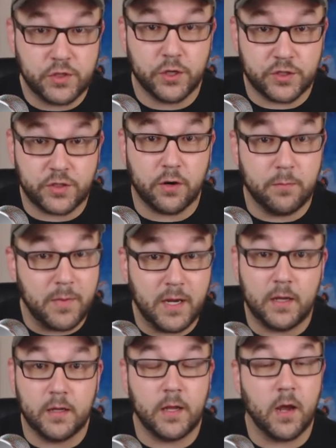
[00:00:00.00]
was going to start
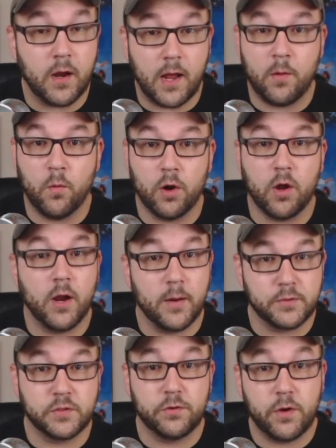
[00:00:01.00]
immediately at work on
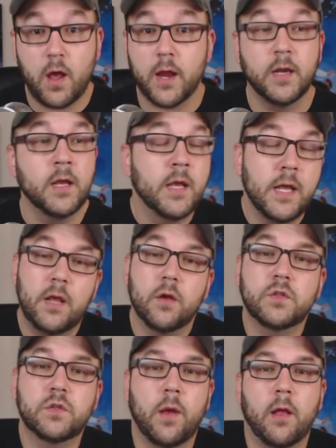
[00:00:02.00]
Episode 9. He
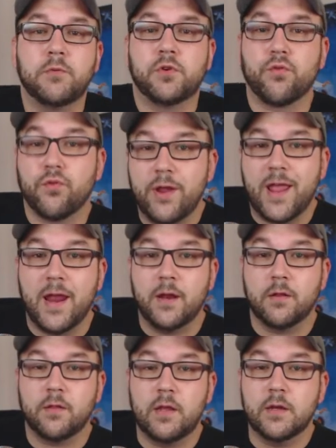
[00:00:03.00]
also helped
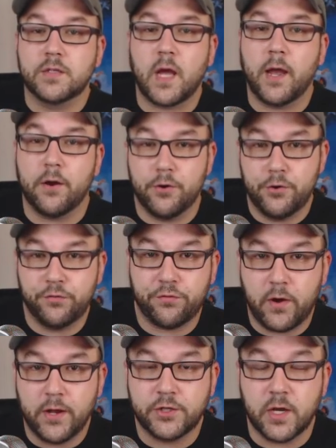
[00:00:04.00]
create the entire new
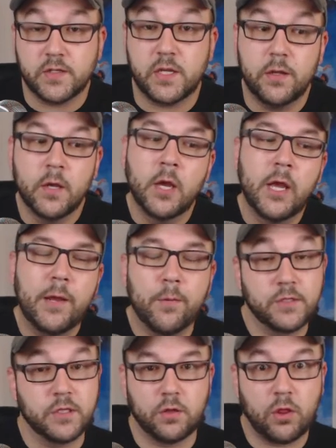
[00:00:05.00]
franchise. He
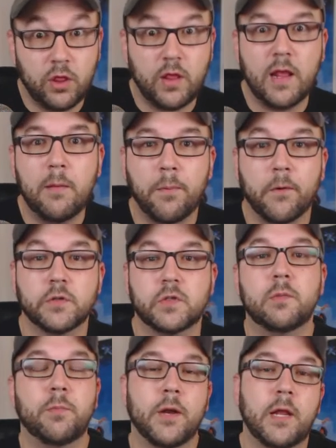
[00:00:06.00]
wasn't the
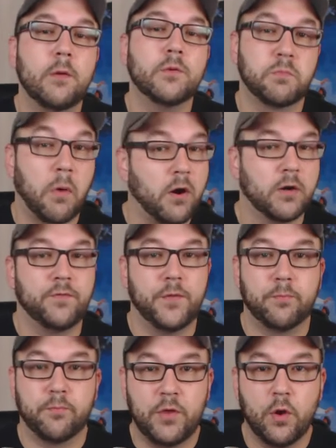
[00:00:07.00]
person, but he was part
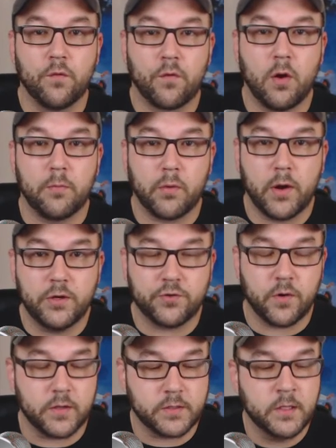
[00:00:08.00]
of the overall brain
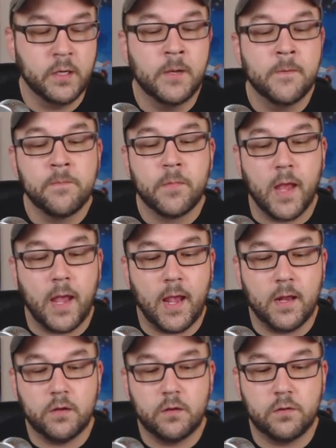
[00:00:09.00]
trust.
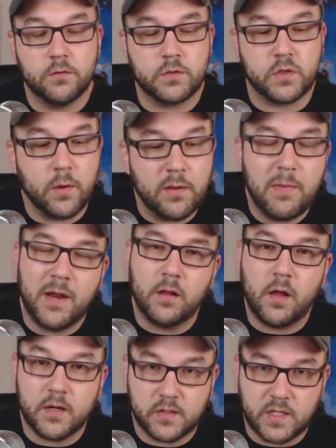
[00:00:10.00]
And so it made
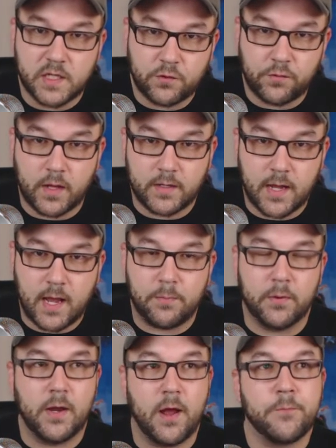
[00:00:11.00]
a lot of sense for that to
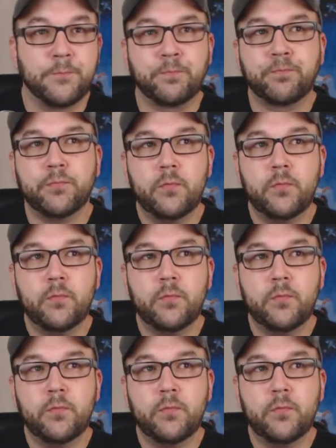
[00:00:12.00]
happen. Now,